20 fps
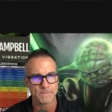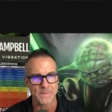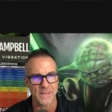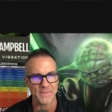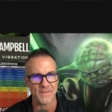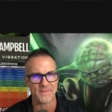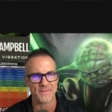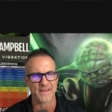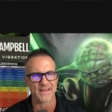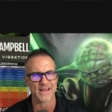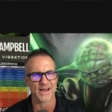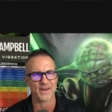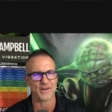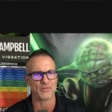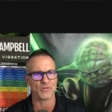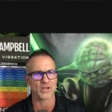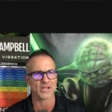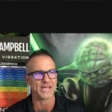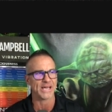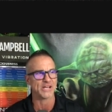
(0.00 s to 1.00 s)
And yes. then they kind
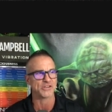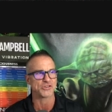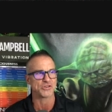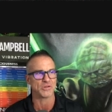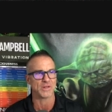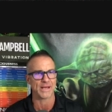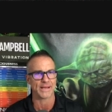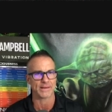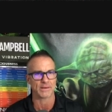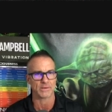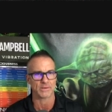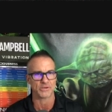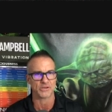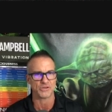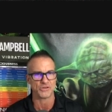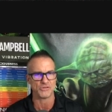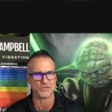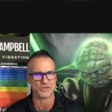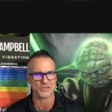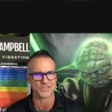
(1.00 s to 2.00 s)
of look at you like,
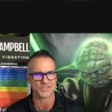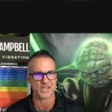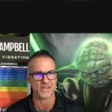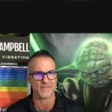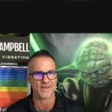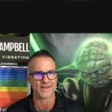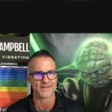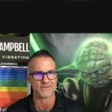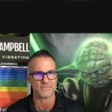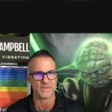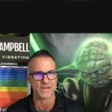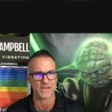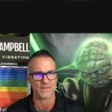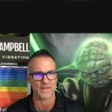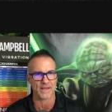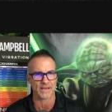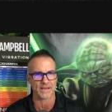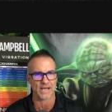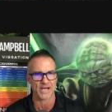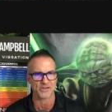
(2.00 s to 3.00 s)
did you just say that to me?
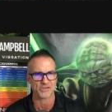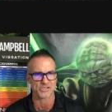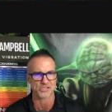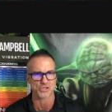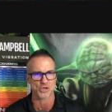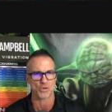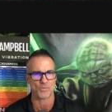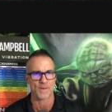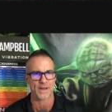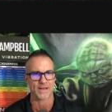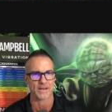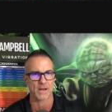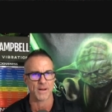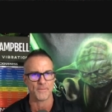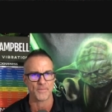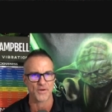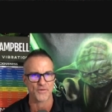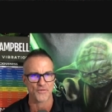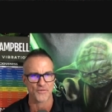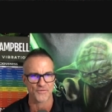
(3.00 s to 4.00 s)
Like, I just sold my
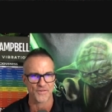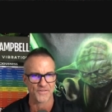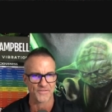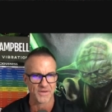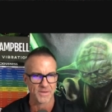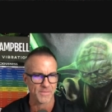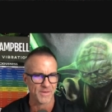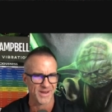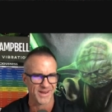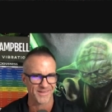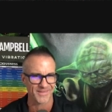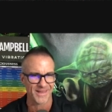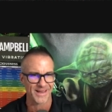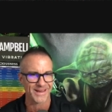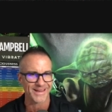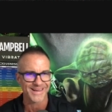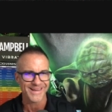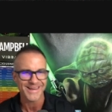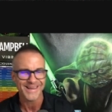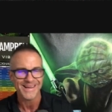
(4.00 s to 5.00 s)
company for 50 million.
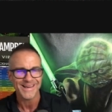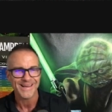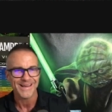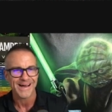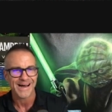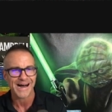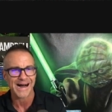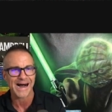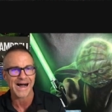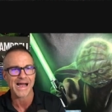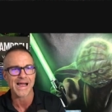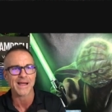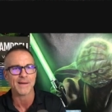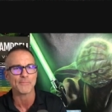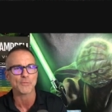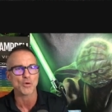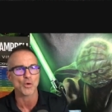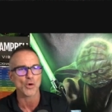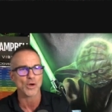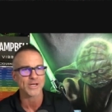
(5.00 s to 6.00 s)
Like, I
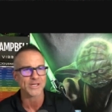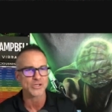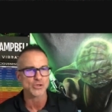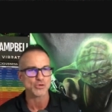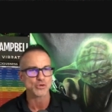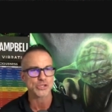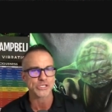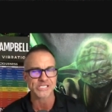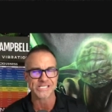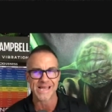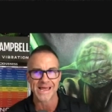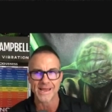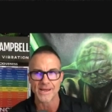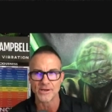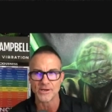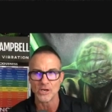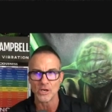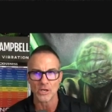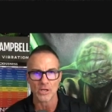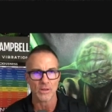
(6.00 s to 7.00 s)
am going to
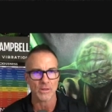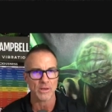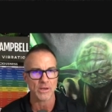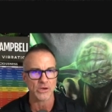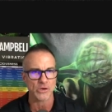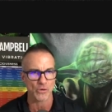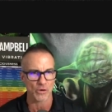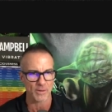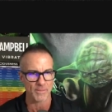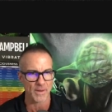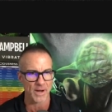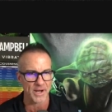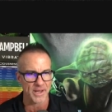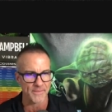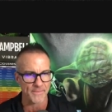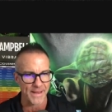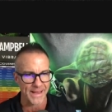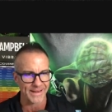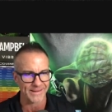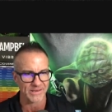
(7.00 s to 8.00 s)
send your
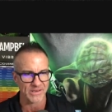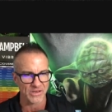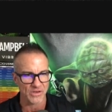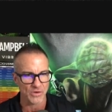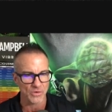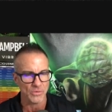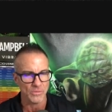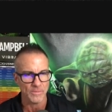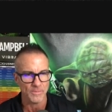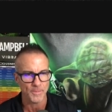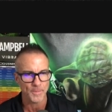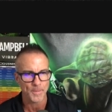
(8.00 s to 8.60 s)
money back to you.